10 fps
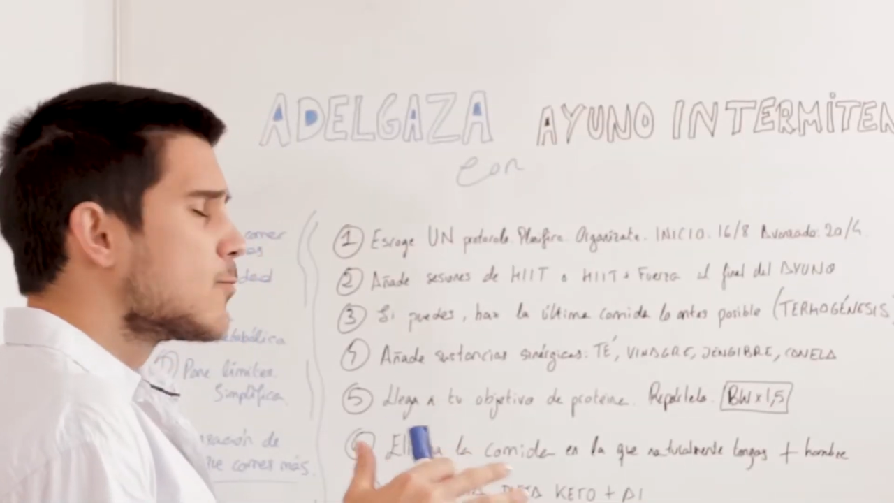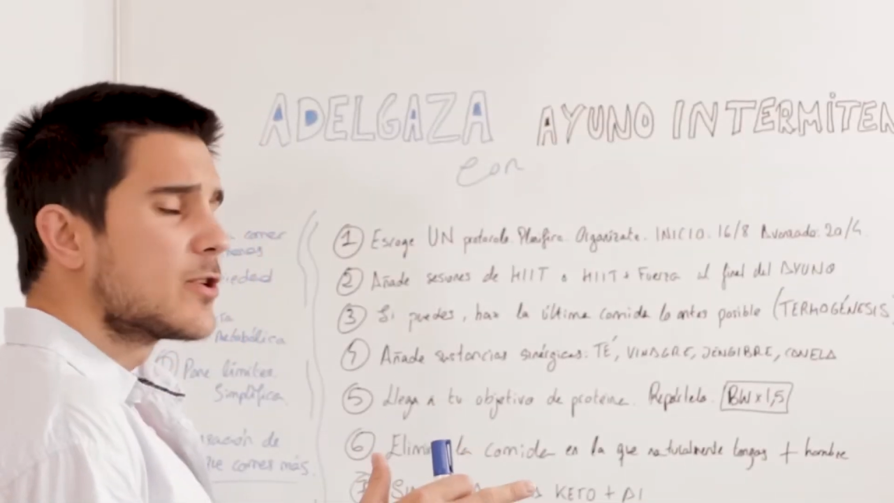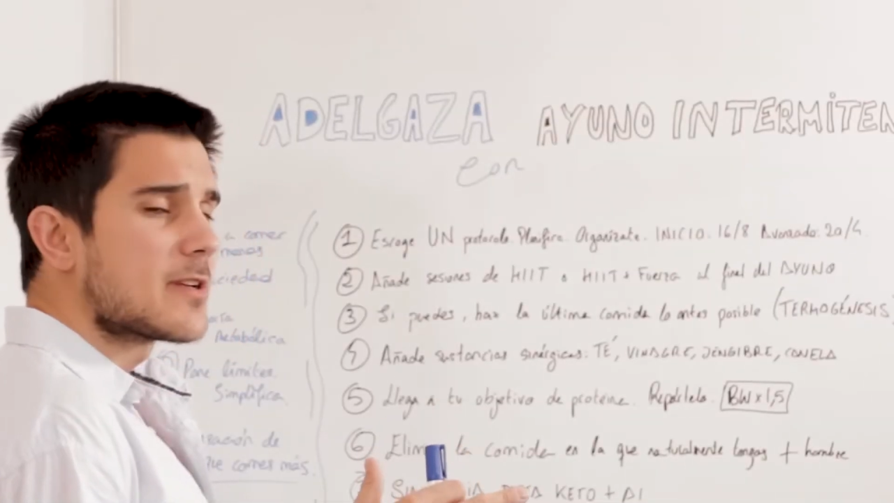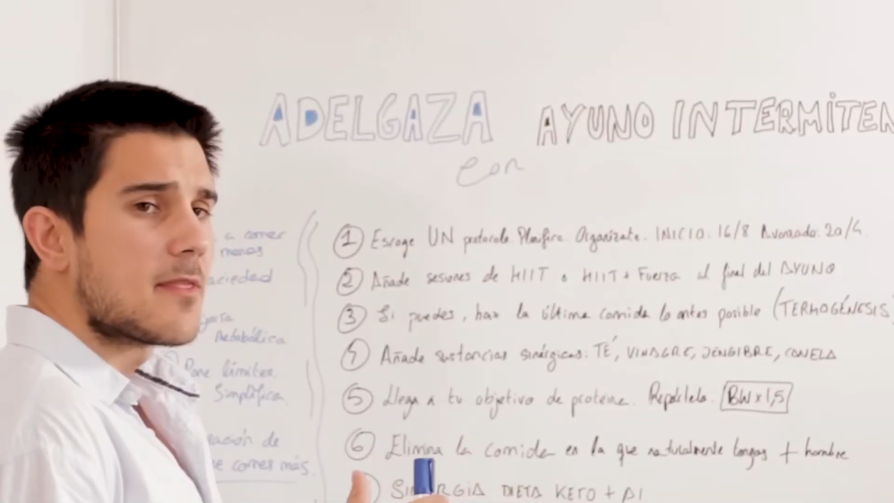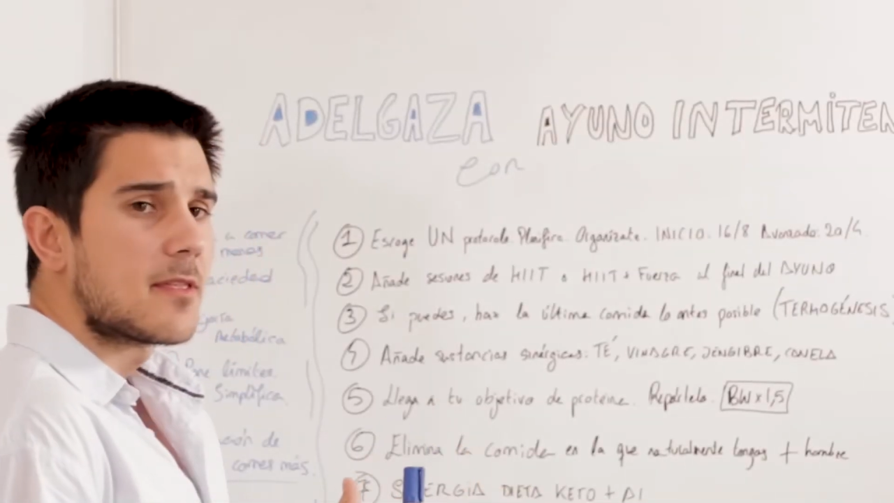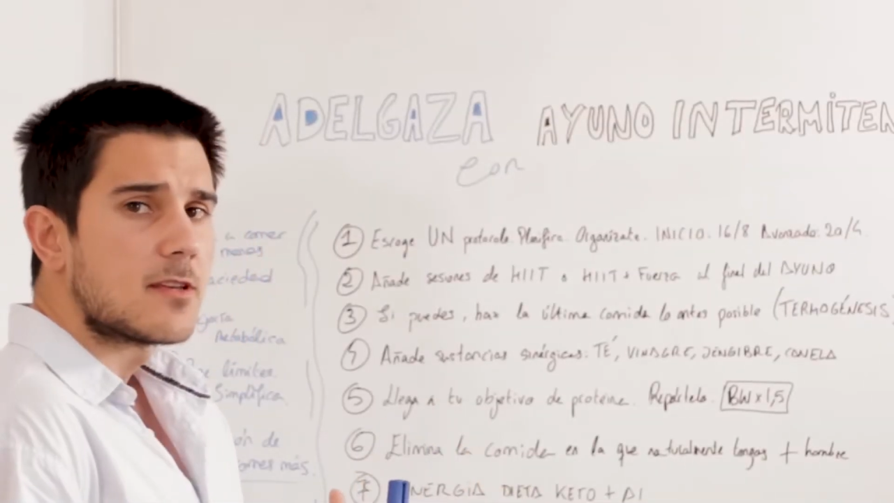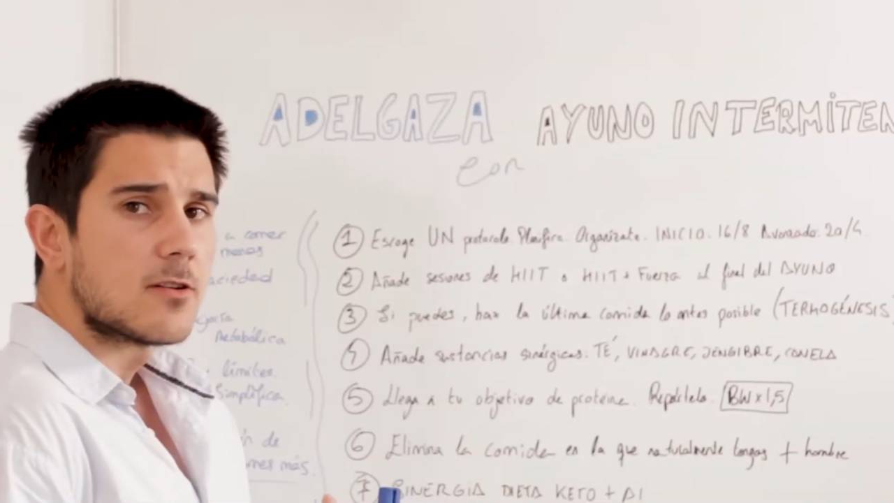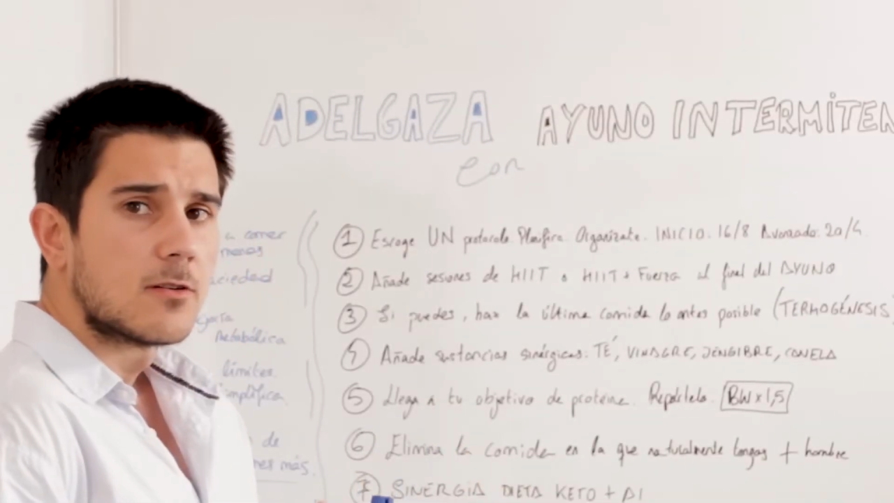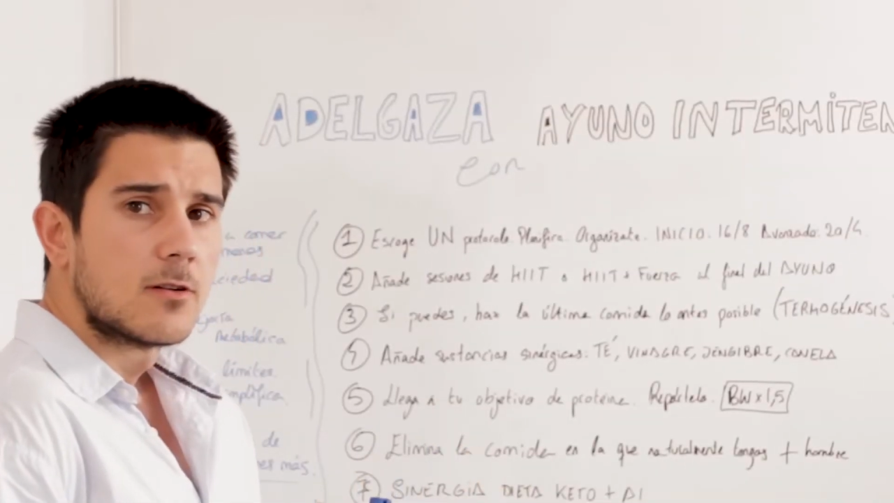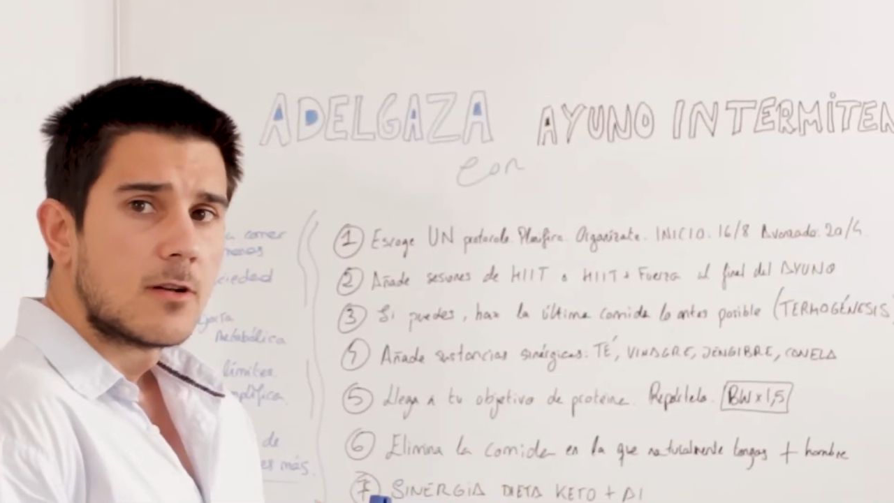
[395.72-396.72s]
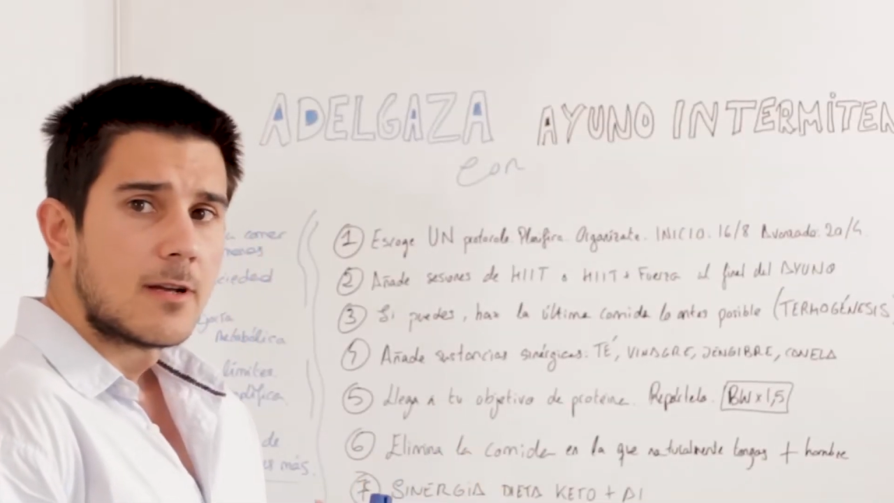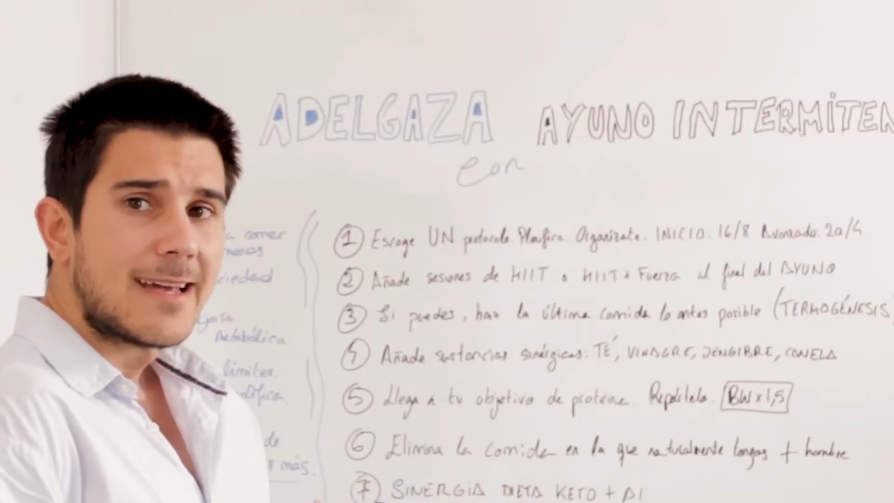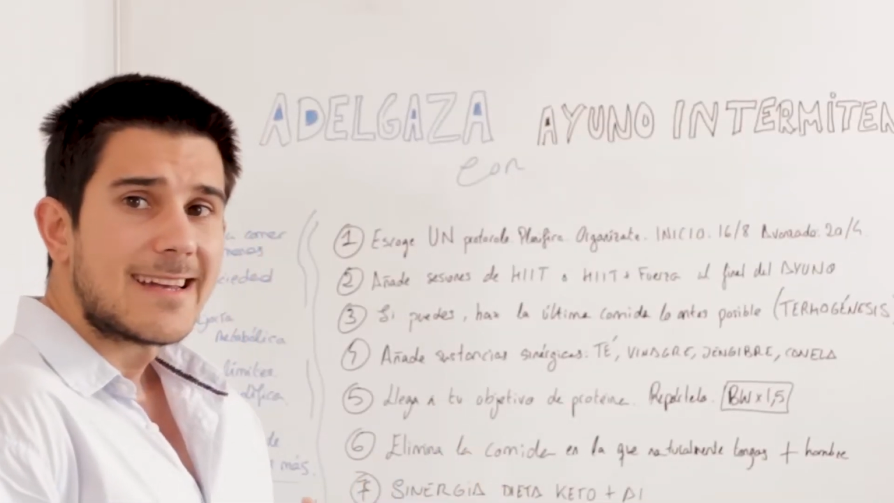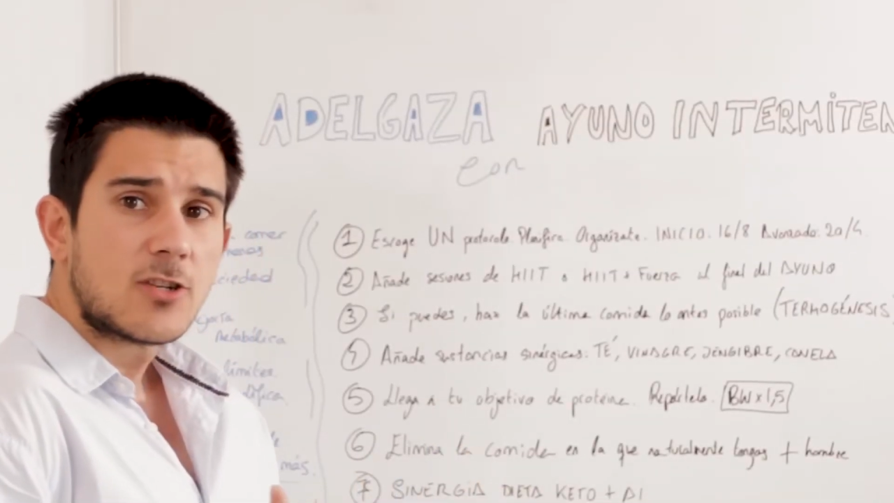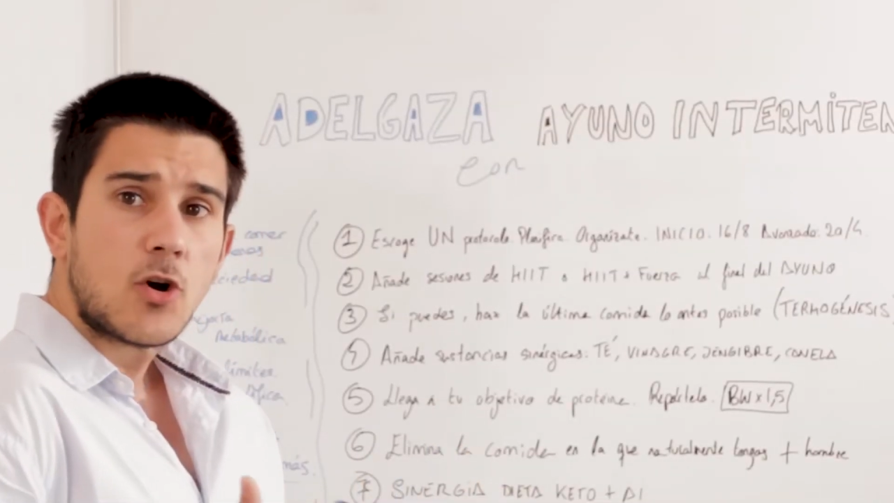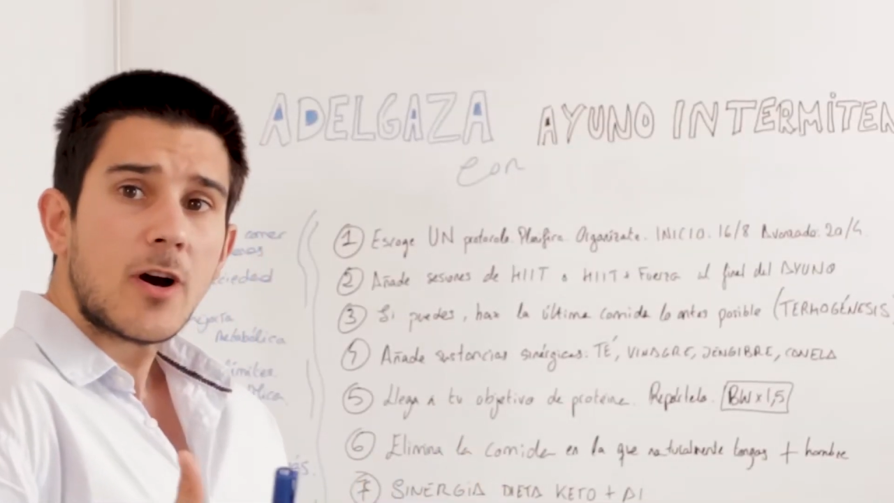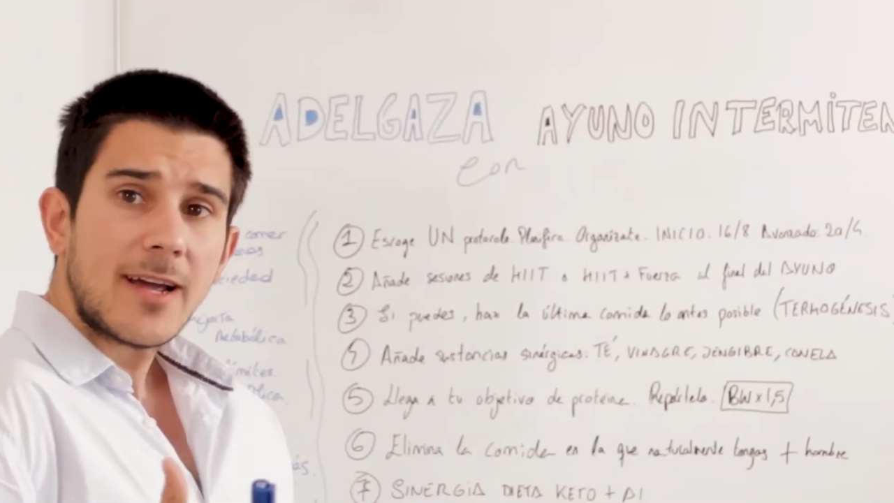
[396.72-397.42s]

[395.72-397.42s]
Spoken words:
First one is very simple.